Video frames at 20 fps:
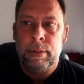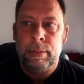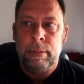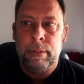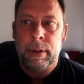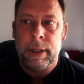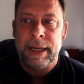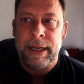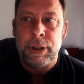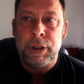
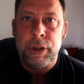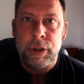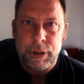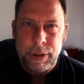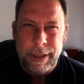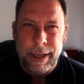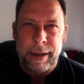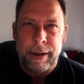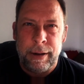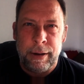issues
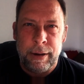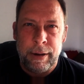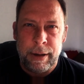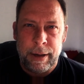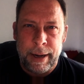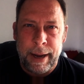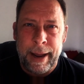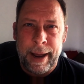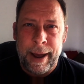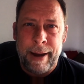that you can
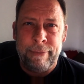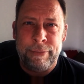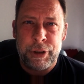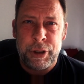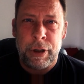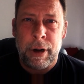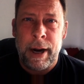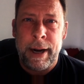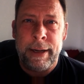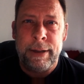have
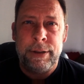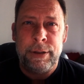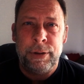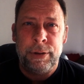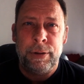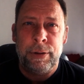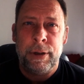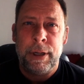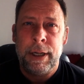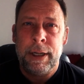trying
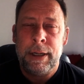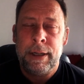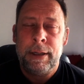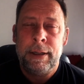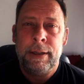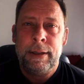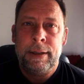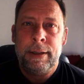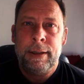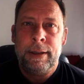to
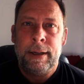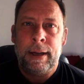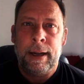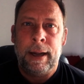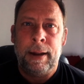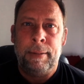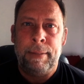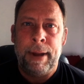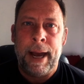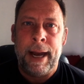
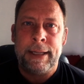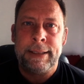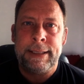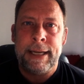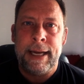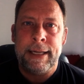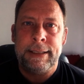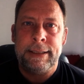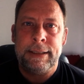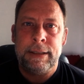um,
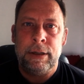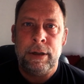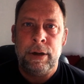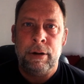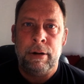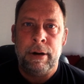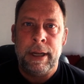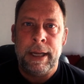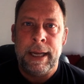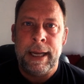access
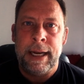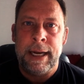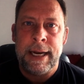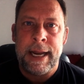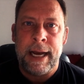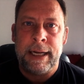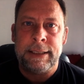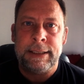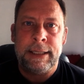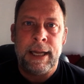your
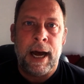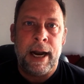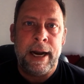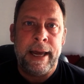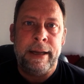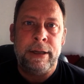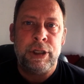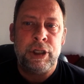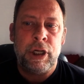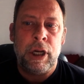
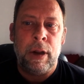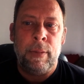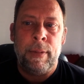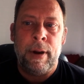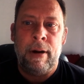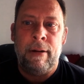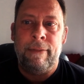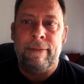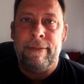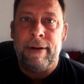
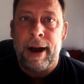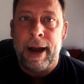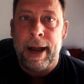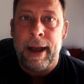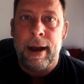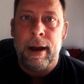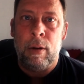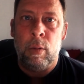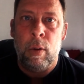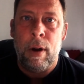index.html
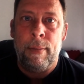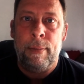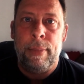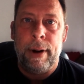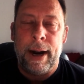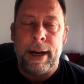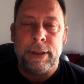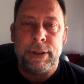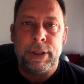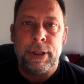via a web
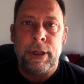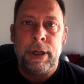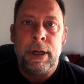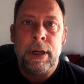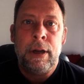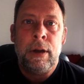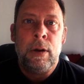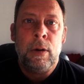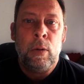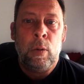browser.
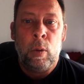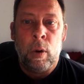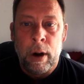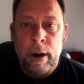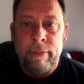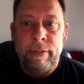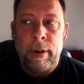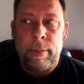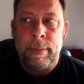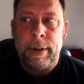One
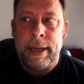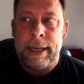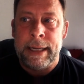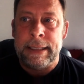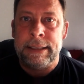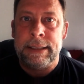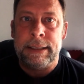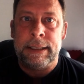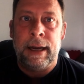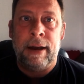of them
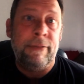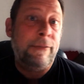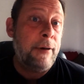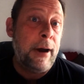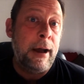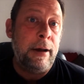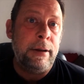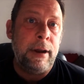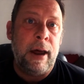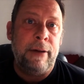is uh,
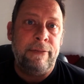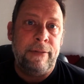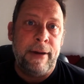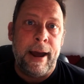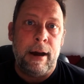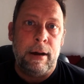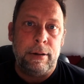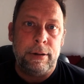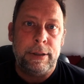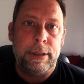file not
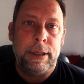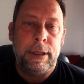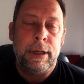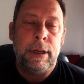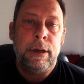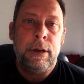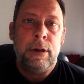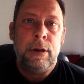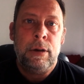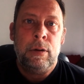found,
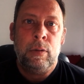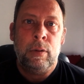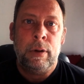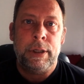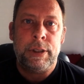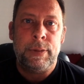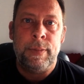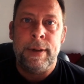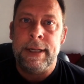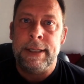
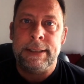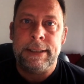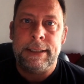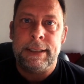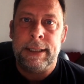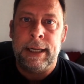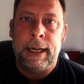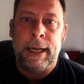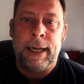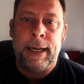which
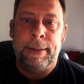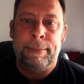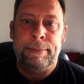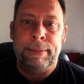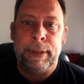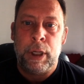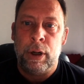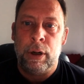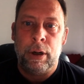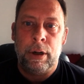means um,
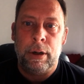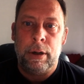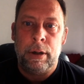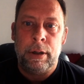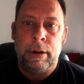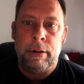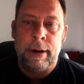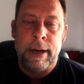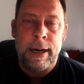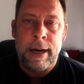your,
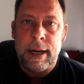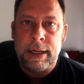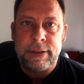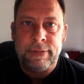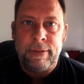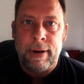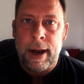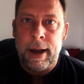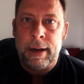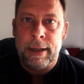your index
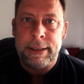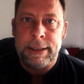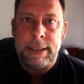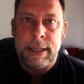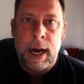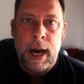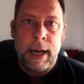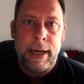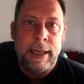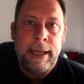file is
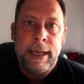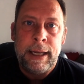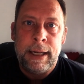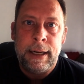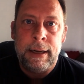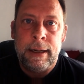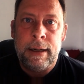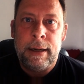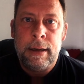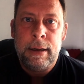not in